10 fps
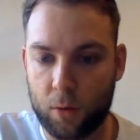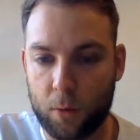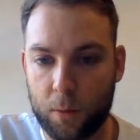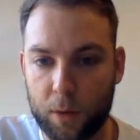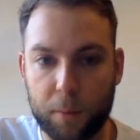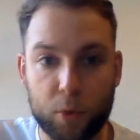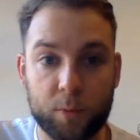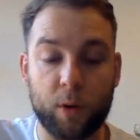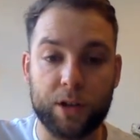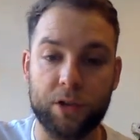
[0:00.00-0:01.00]
So
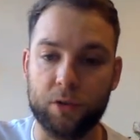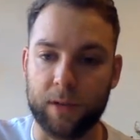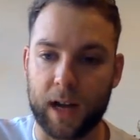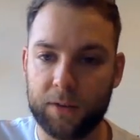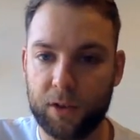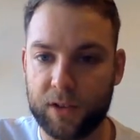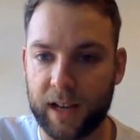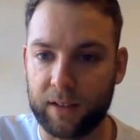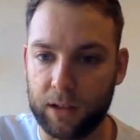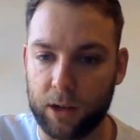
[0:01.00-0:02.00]
I'm going to put some questions
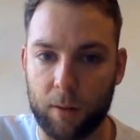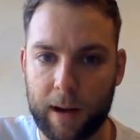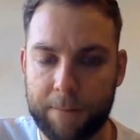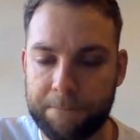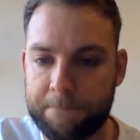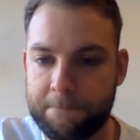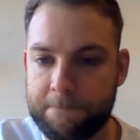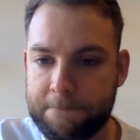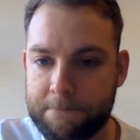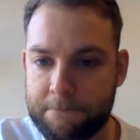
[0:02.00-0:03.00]
up now for you to have a little
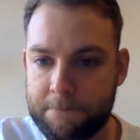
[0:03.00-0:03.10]
go at.